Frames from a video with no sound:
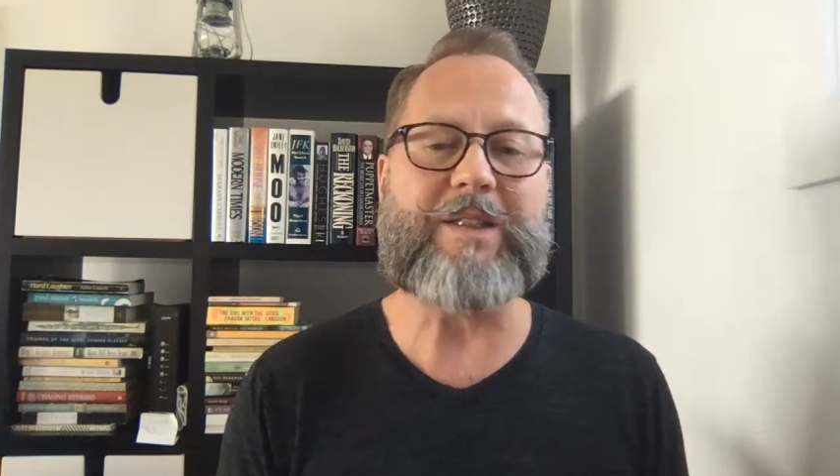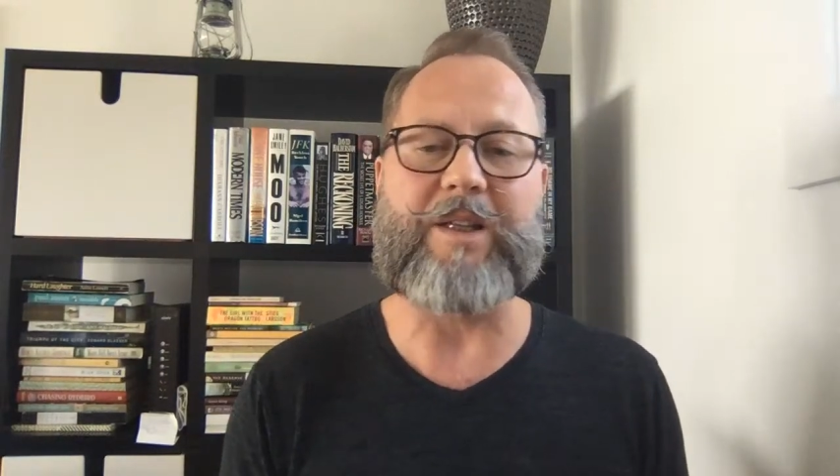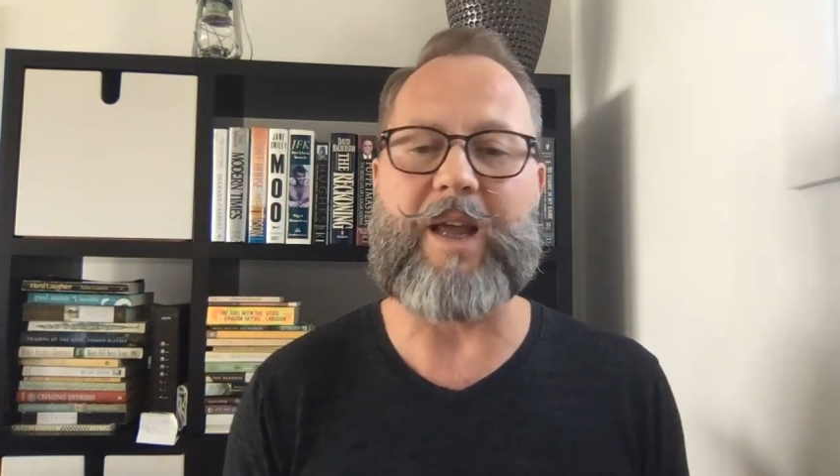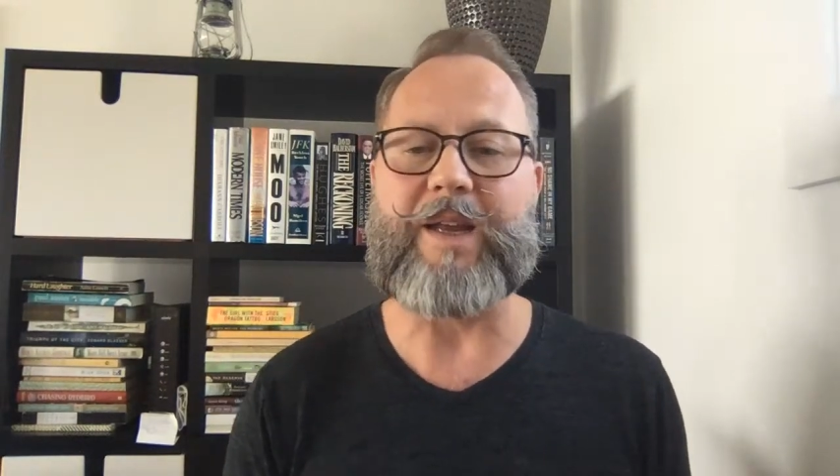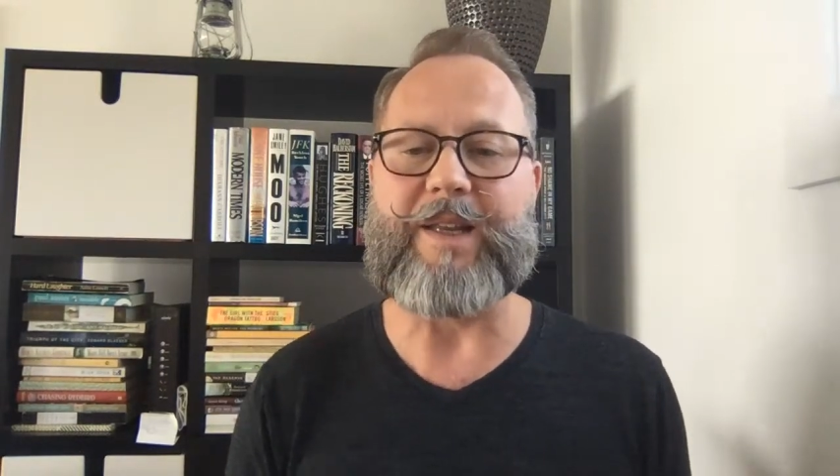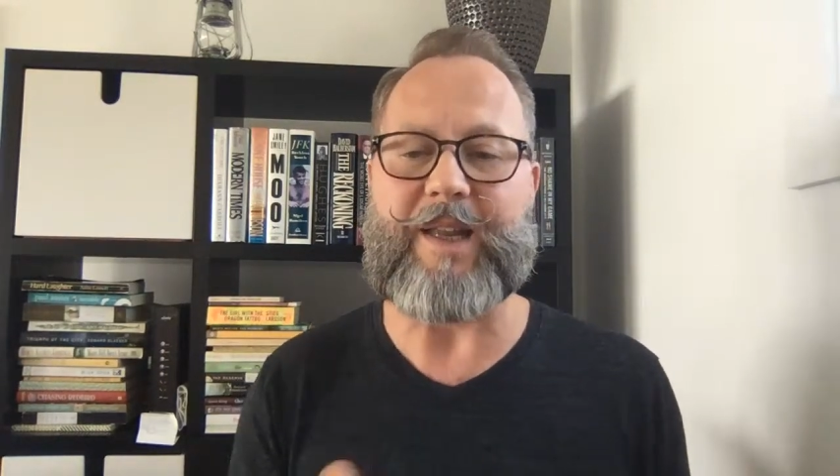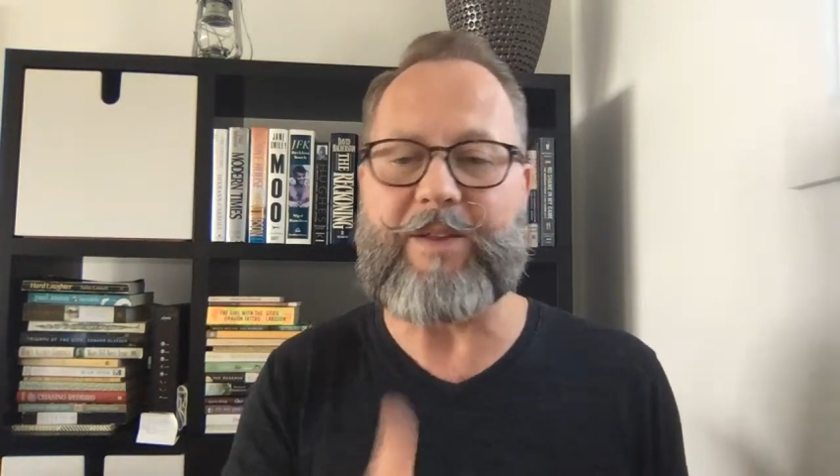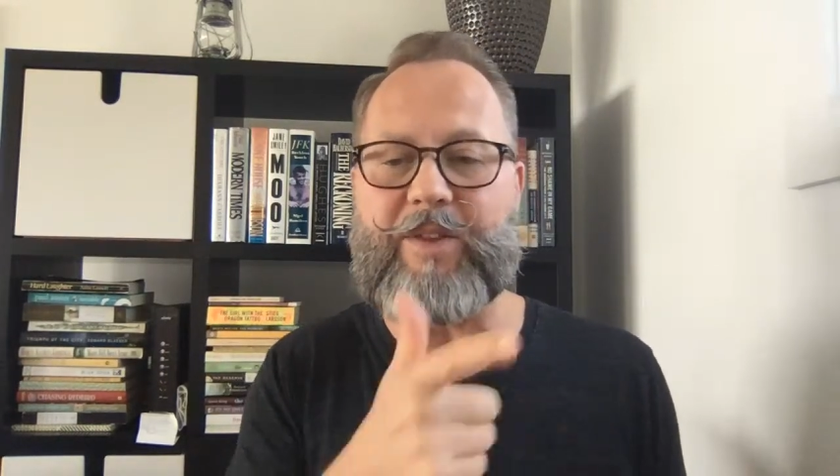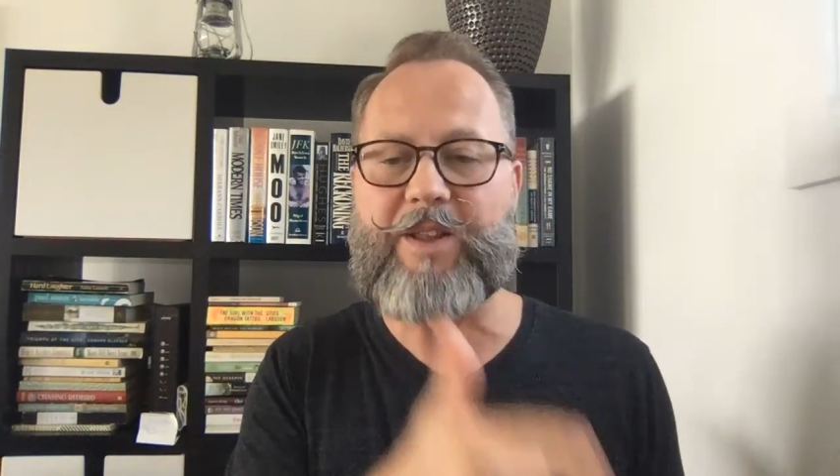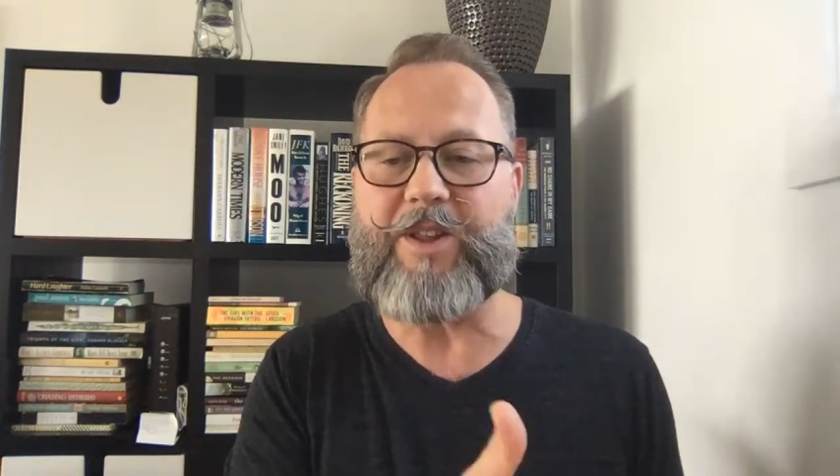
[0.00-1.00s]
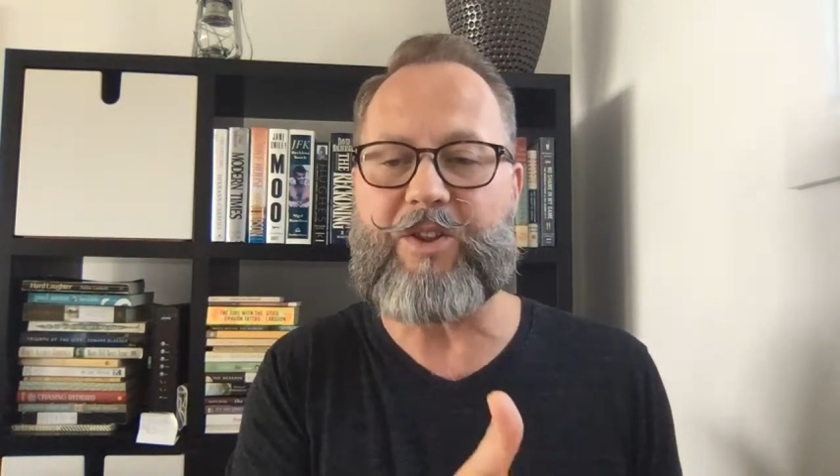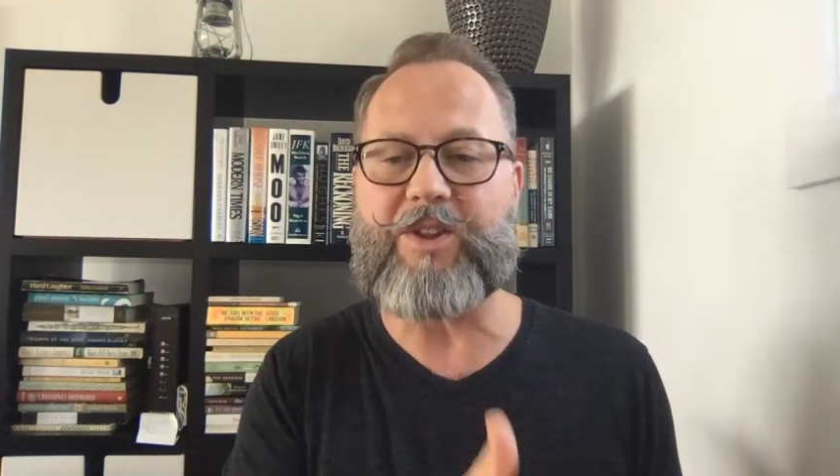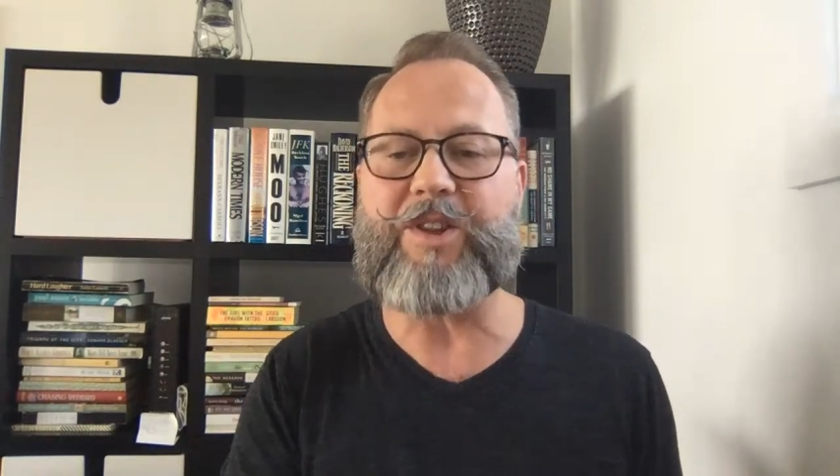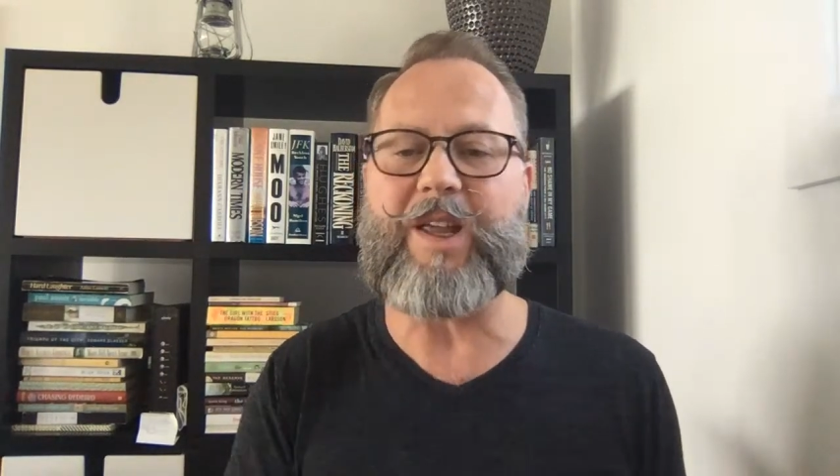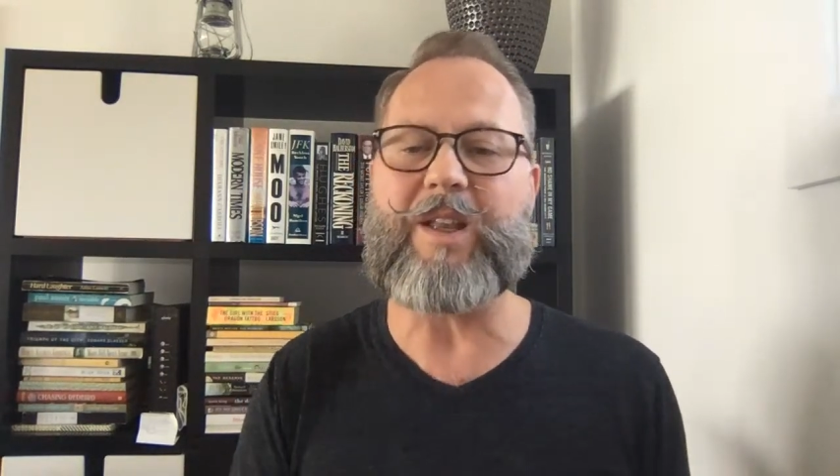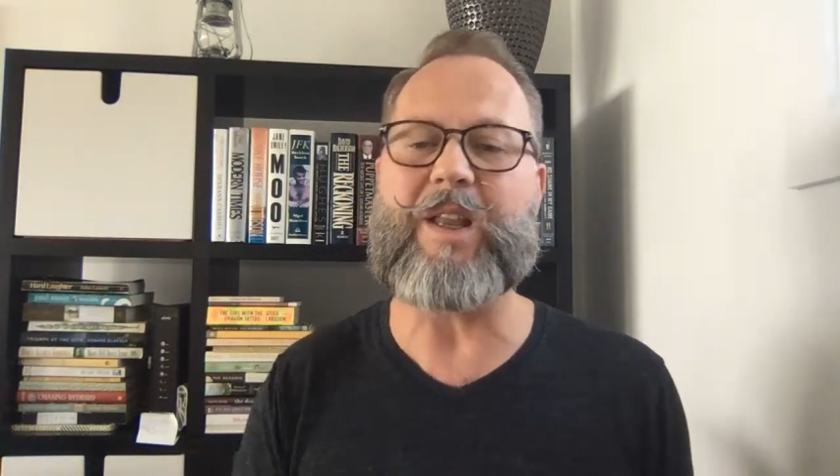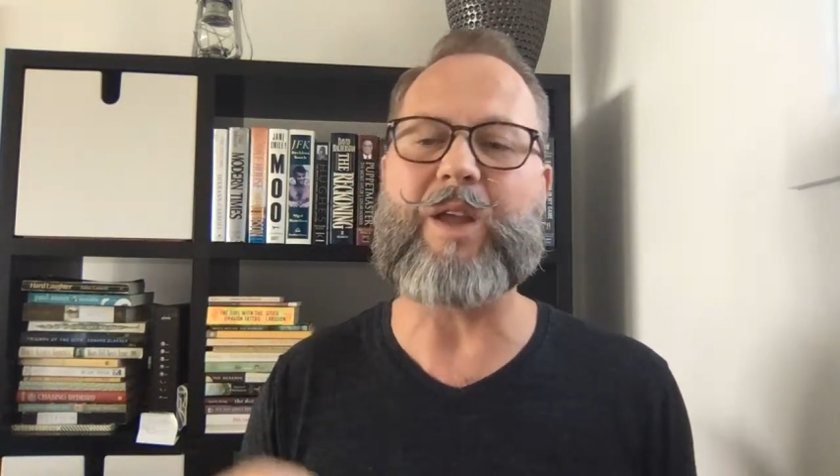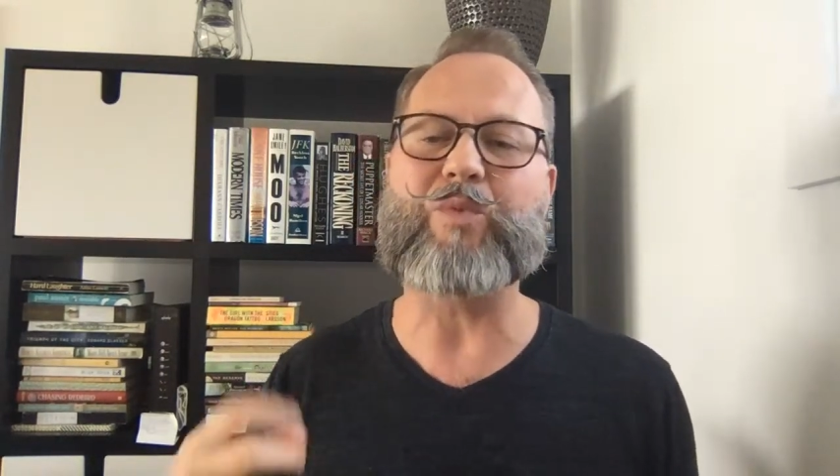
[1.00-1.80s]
delight in evil, as I just said. It